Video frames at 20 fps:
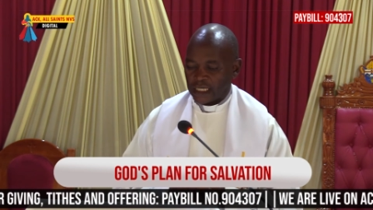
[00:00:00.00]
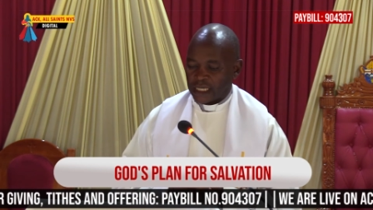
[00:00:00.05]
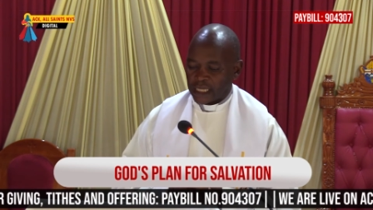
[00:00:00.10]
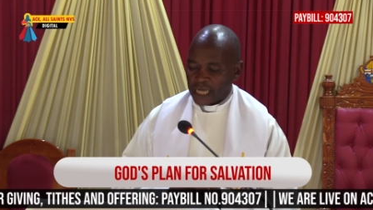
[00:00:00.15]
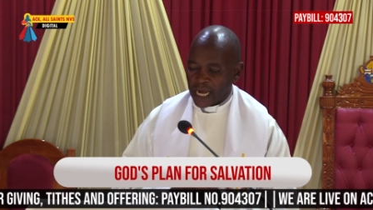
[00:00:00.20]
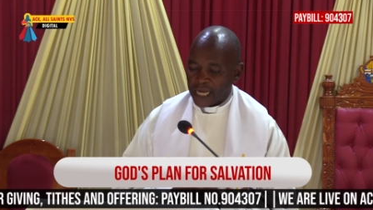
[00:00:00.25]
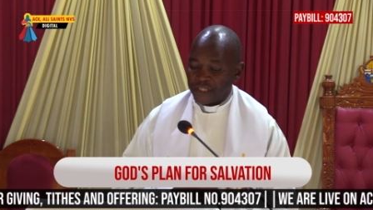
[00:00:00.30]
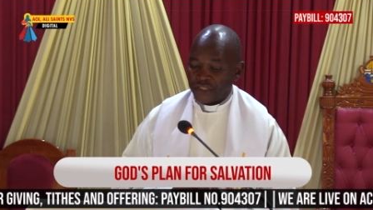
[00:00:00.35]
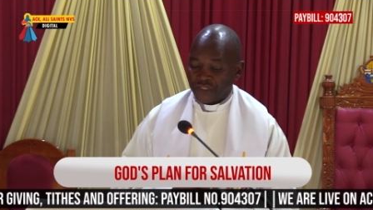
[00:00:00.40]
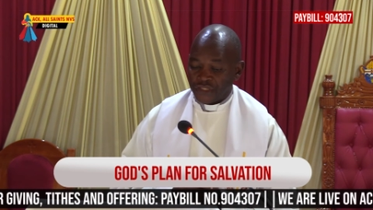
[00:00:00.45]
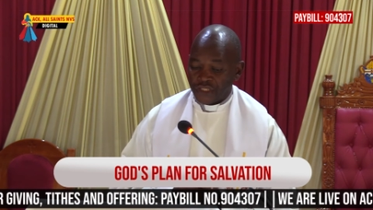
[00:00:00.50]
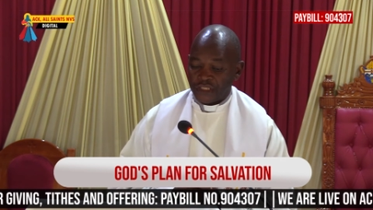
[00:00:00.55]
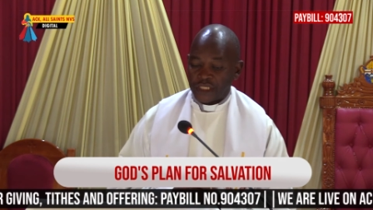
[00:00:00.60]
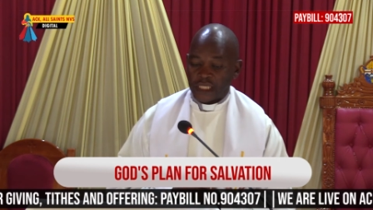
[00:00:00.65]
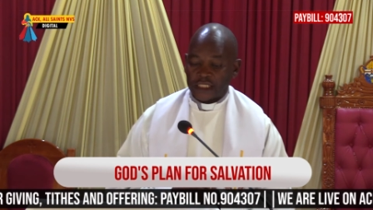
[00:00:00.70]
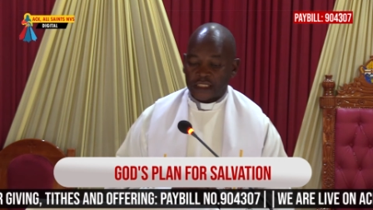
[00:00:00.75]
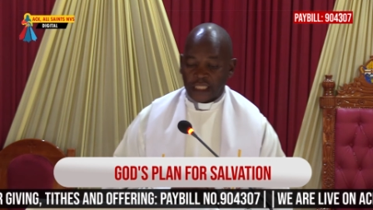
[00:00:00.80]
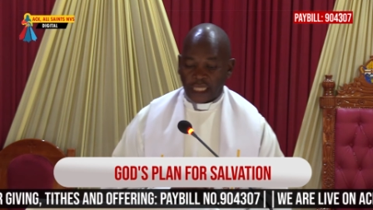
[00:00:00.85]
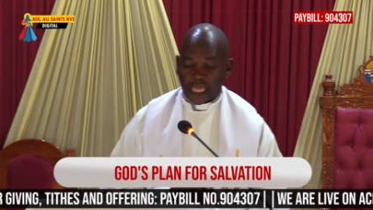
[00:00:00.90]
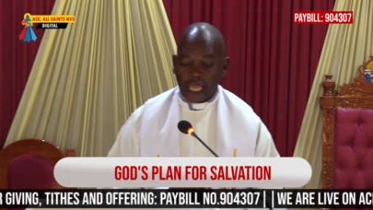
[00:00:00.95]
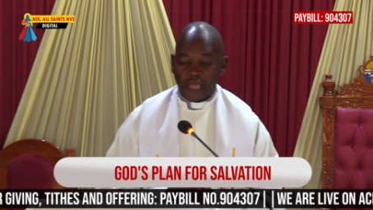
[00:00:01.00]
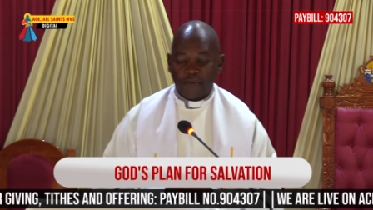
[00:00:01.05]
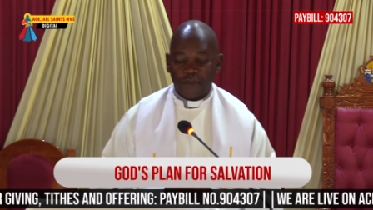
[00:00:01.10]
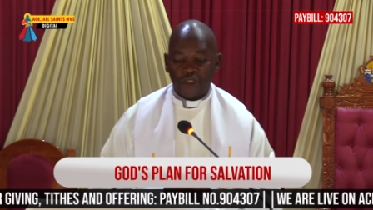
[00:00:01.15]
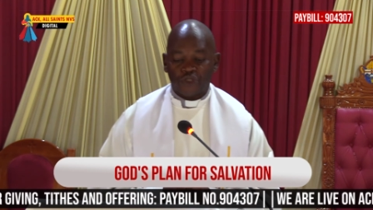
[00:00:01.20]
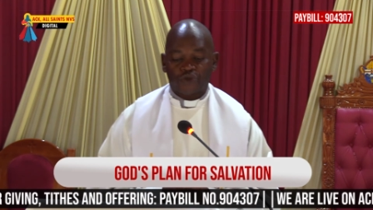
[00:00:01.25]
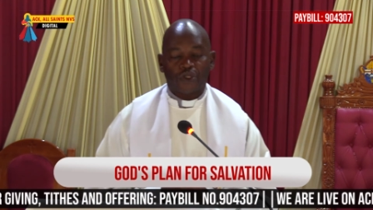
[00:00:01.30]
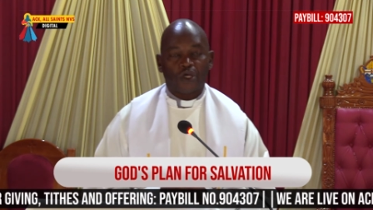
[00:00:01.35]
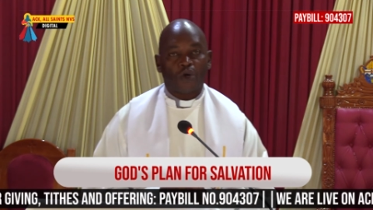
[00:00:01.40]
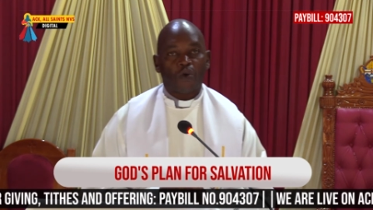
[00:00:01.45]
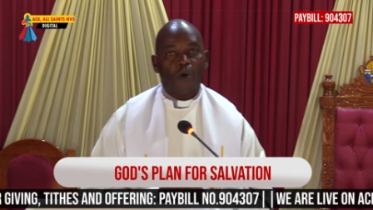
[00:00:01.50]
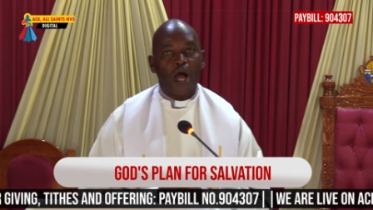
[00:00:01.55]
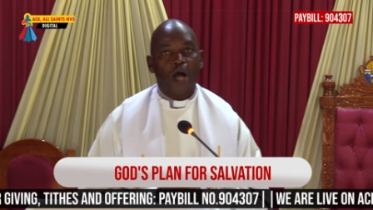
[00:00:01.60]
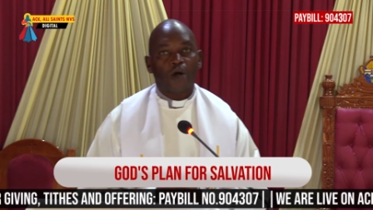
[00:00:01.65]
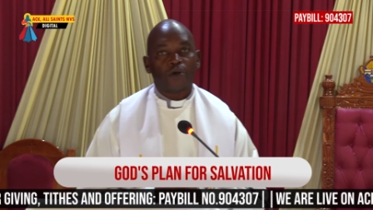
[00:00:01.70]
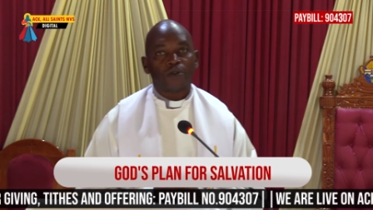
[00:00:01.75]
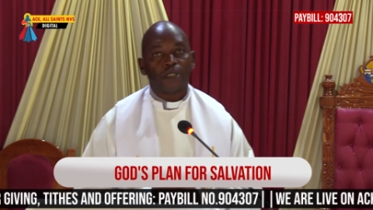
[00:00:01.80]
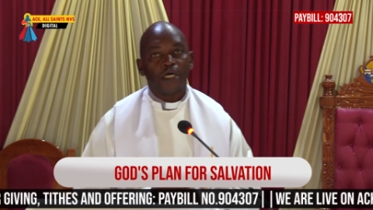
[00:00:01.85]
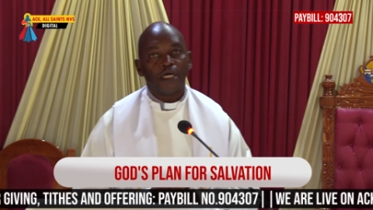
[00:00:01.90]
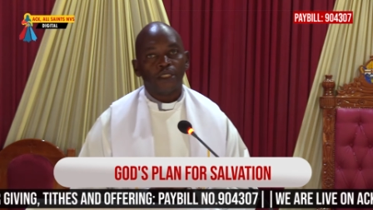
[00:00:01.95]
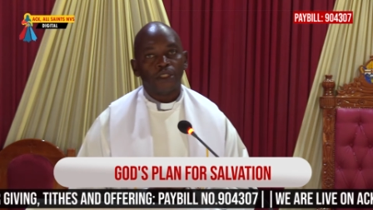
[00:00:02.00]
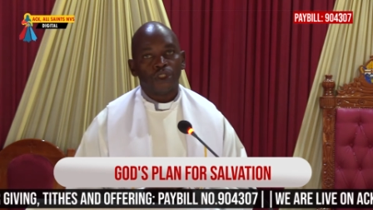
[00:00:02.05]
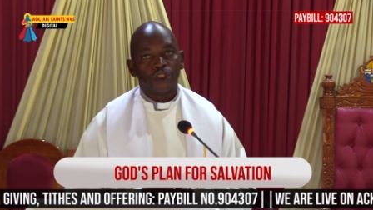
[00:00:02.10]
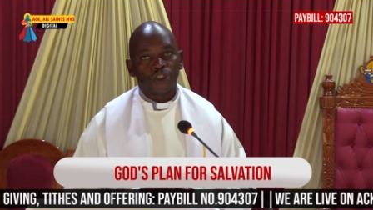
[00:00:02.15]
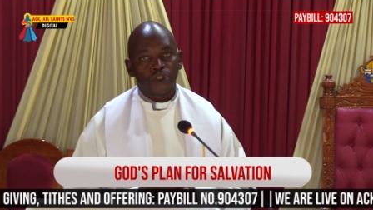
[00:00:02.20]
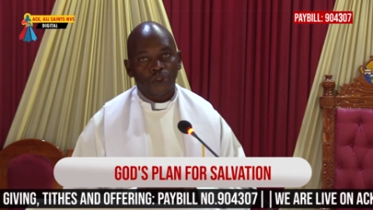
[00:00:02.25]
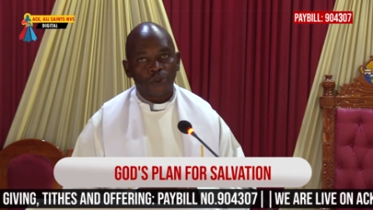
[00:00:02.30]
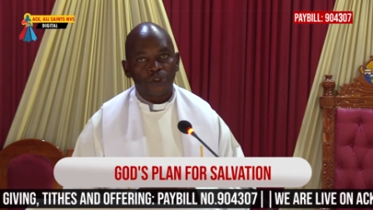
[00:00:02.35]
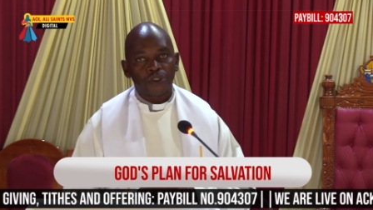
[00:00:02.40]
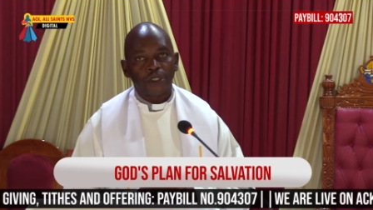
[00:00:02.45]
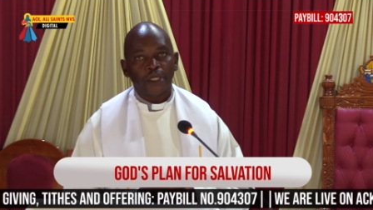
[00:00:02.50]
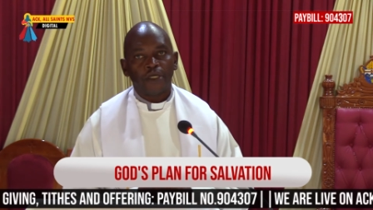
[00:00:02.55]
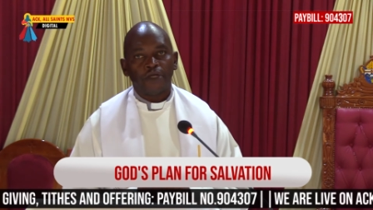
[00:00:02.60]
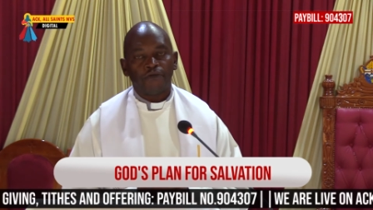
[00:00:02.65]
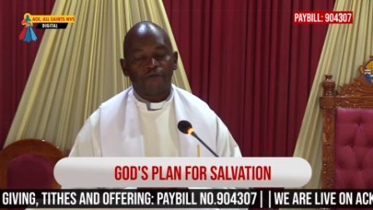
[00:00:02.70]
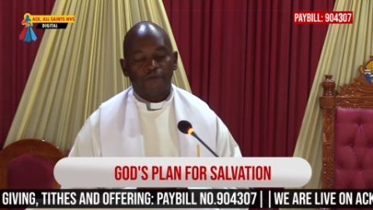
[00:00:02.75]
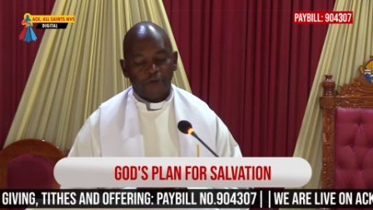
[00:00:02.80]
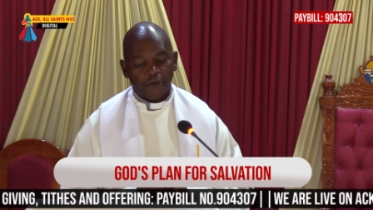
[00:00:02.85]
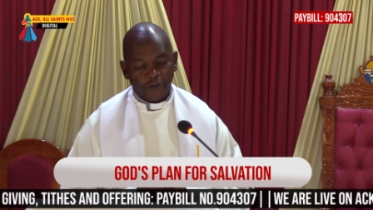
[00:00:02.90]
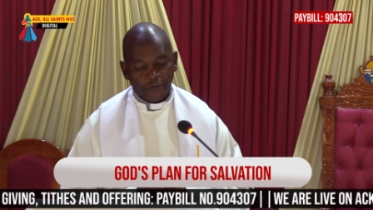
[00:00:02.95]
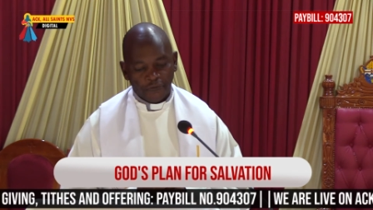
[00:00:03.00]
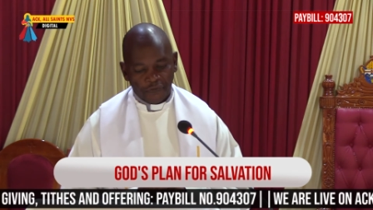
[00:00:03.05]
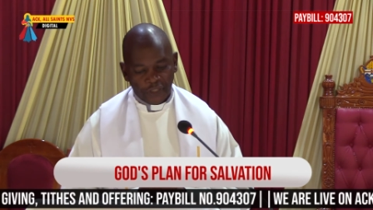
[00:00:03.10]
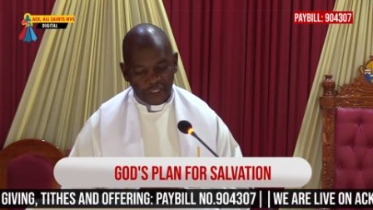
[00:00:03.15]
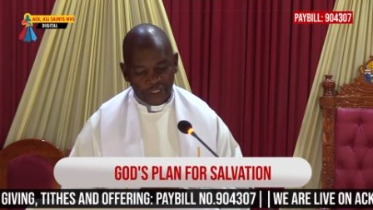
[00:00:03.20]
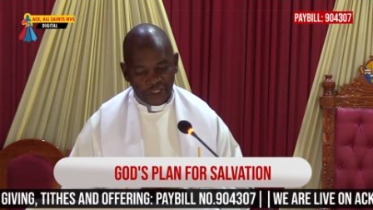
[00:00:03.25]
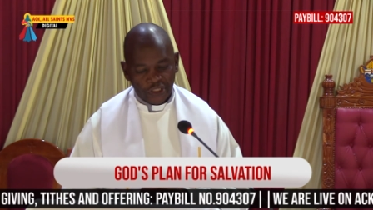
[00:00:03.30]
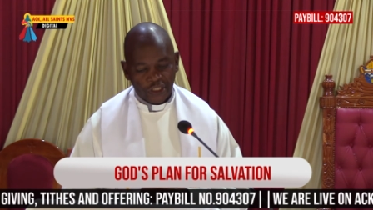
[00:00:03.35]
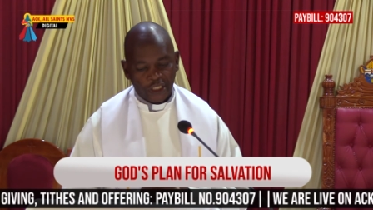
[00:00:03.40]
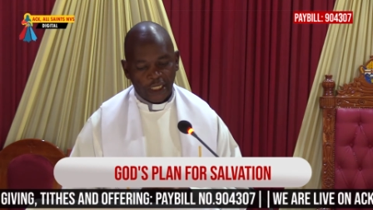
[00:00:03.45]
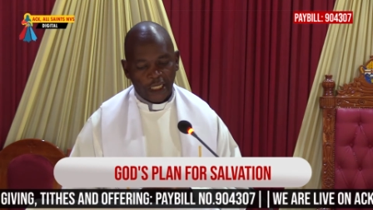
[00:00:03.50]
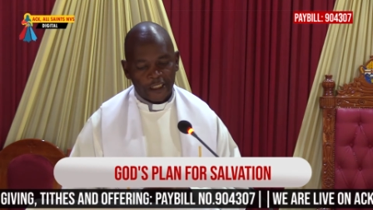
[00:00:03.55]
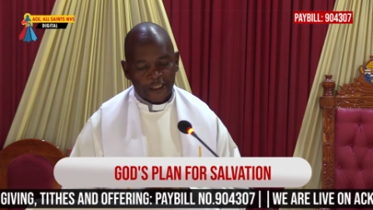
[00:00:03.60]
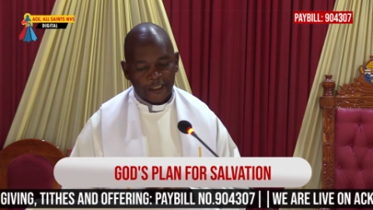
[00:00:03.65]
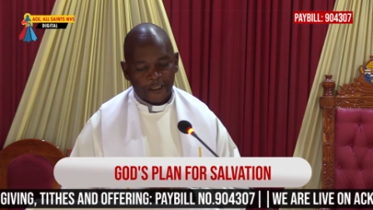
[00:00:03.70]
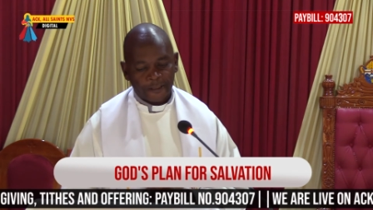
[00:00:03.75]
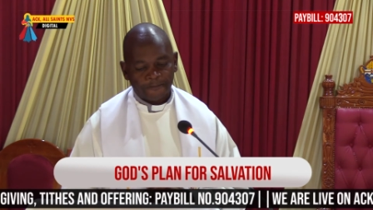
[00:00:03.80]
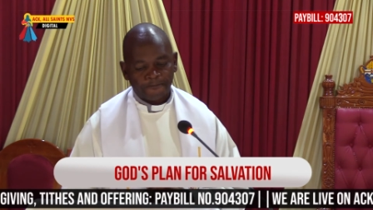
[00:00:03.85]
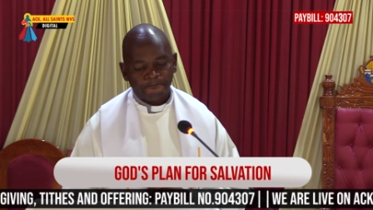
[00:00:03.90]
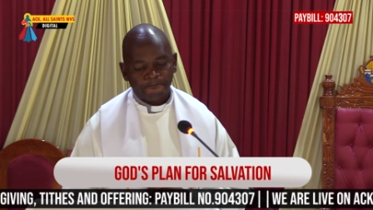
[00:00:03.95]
Christ Jesus came into the world to save the sinners.